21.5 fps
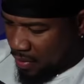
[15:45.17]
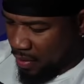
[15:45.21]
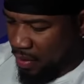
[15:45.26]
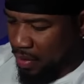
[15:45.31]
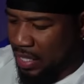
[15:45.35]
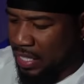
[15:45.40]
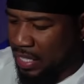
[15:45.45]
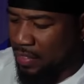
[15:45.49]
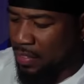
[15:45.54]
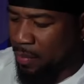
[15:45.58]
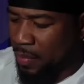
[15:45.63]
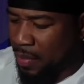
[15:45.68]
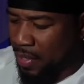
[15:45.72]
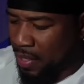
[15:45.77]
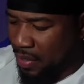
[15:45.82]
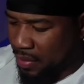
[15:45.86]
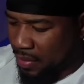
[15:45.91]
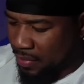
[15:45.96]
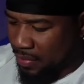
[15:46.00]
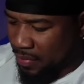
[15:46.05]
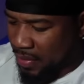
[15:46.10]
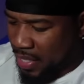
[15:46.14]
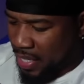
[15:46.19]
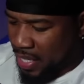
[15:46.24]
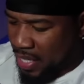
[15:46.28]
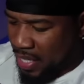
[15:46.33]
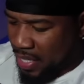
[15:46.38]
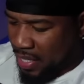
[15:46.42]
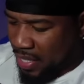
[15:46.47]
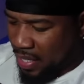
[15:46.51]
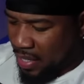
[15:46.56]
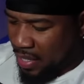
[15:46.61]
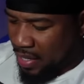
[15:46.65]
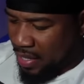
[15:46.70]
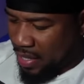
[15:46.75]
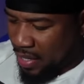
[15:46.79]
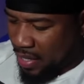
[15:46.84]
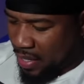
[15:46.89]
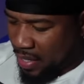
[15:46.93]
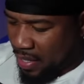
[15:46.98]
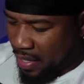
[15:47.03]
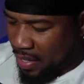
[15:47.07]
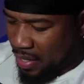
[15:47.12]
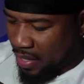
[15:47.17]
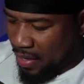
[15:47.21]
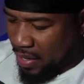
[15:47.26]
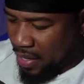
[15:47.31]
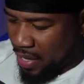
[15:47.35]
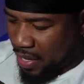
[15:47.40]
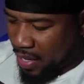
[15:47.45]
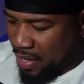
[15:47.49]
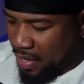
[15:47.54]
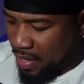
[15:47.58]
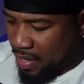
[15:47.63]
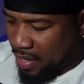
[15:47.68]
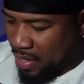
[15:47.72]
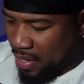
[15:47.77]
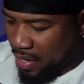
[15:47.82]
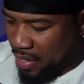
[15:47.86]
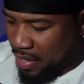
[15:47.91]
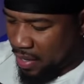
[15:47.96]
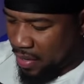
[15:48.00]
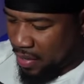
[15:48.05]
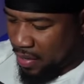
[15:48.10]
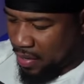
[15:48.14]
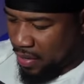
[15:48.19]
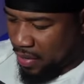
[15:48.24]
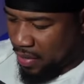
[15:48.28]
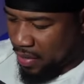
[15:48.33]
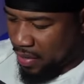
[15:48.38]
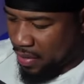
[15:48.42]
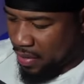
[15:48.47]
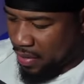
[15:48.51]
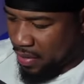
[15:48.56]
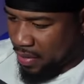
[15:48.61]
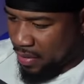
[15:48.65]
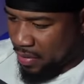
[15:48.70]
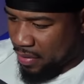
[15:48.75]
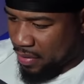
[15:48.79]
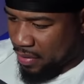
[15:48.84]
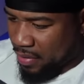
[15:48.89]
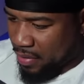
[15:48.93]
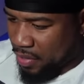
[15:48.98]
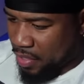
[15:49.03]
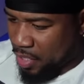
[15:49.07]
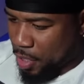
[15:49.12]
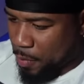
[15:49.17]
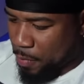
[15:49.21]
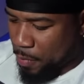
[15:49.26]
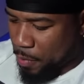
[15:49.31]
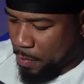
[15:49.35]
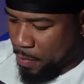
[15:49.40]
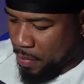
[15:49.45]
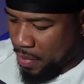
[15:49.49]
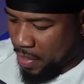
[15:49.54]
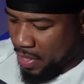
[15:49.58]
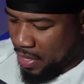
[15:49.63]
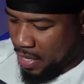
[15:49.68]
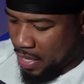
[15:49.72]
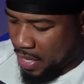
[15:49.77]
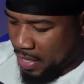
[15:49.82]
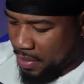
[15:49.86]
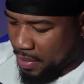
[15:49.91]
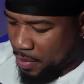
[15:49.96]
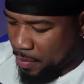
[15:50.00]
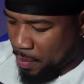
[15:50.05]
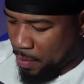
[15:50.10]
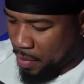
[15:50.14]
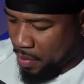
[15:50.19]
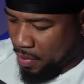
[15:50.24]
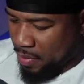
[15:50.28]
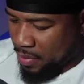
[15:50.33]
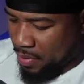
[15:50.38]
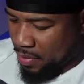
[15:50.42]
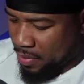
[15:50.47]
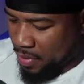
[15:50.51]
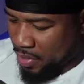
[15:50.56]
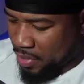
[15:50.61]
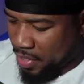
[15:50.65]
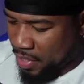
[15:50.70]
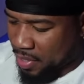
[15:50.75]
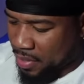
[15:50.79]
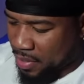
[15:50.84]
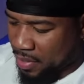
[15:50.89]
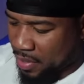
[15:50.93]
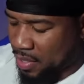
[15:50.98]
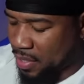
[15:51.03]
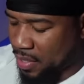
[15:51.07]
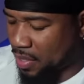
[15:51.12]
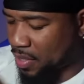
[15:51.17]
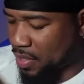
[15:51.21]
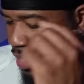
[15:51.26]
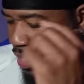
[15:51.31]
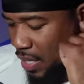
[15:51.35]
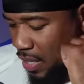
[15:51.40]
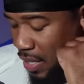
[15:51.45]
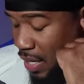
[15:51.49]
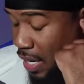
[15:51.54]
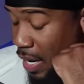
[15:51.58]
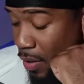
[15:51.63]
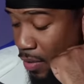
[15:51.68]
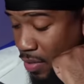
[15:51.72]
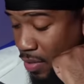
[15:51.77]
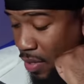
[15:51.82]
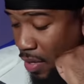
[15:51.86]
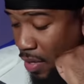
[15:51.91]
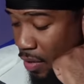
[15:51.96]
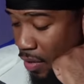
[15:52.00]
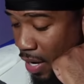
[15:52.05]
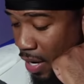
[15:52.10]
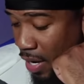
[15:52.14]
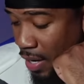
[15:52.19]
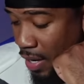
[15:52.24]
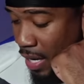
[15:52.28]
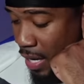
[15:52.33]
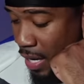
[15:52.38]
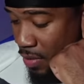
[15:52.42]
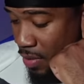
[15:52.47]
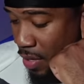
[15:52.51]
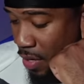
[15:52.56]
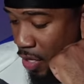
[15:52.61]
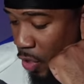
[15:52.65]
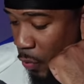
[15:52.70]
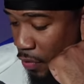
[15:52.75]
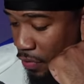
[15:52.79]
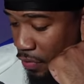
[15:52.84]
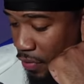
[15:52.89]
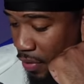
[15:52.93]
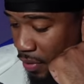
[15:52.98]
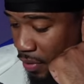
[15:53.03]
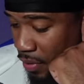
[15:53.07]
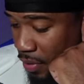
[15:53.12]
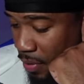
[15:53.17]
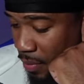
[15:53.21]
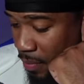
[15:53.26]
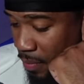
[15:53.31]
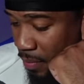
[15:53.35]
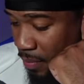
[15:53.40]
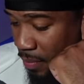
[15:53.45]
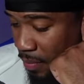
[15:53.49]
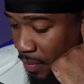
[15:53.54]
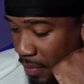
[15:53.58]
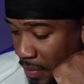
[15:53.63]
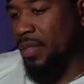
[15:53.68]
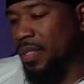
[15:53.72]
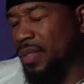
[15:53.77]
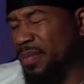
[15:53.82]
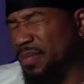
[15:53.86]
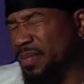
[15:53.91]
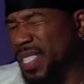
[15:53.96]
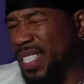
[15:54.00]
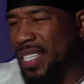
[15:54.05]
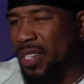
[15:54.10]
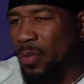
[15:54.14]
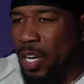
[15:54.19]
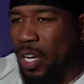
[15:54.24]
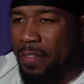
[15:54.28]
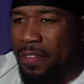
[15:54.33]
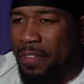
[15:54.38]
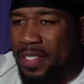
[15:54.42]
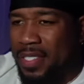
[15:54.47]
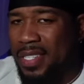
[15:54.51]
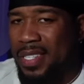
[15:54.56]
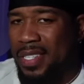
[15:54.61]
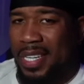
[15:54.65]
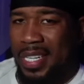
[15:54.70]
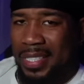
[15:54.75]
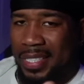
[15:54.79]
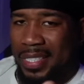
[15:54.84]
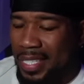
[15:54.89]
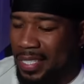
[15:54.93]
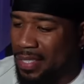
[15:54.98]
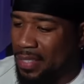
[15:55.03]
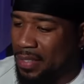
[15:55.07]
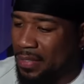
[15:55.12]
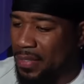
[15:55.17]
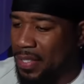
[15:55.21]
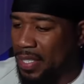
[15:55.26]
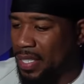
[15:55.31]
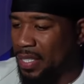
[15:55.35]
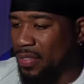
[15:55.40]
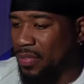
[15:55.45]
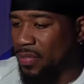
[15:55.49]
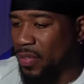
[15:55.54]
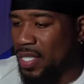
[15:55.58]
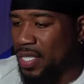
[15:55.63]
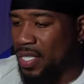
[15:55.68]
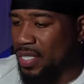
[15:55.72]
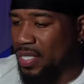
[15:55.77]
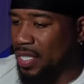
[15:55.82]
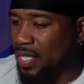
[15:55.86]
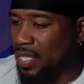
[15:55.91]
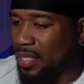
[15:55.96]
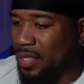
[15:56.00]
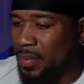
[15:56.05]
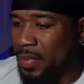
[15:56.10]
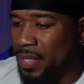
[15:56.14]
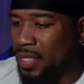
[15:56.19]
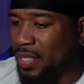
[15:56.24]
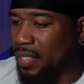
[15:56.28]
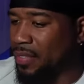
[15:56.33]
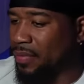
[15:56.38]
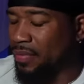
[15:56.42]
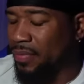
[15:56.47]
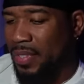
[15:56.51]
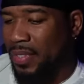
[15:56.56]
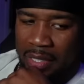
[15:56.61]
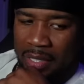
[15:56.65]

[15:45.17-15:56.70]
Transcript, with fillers: oh never mind. Kate, Katie Couric she just must be a nice person, and she doesn't cuss. I, I was all I, I was all the way fucked up making references like that in a fucking freestyle, man.